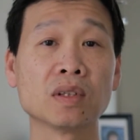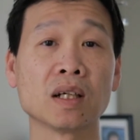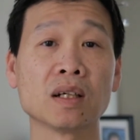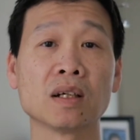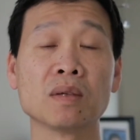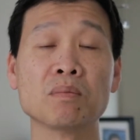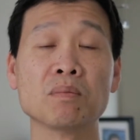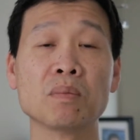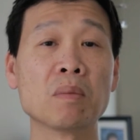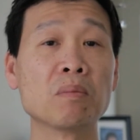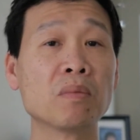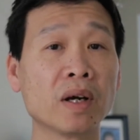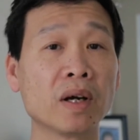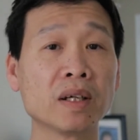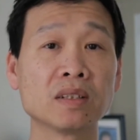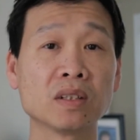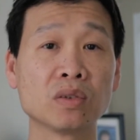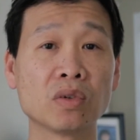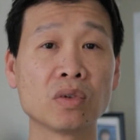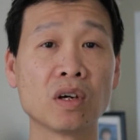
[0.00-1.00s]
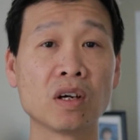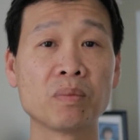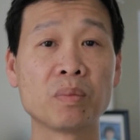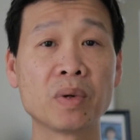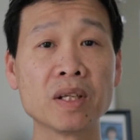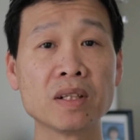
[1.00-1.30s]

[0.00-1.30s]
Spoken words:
I can memorize the 12